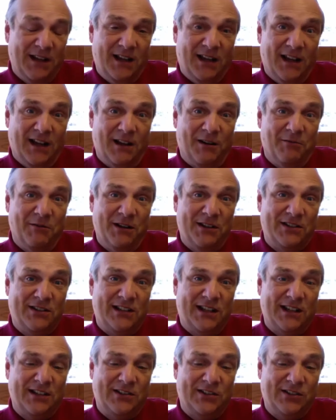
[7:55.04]
West
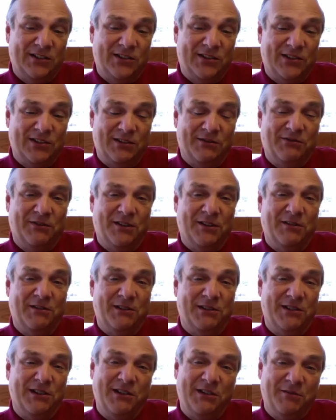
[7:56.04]
Texas
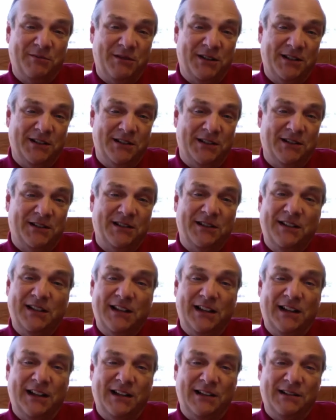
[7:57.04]
flow is intermittent
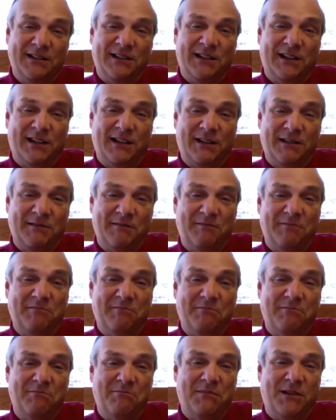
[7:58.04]
and
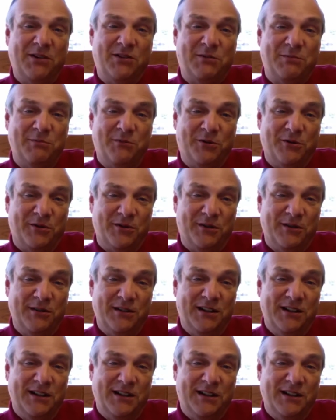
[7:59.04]
much more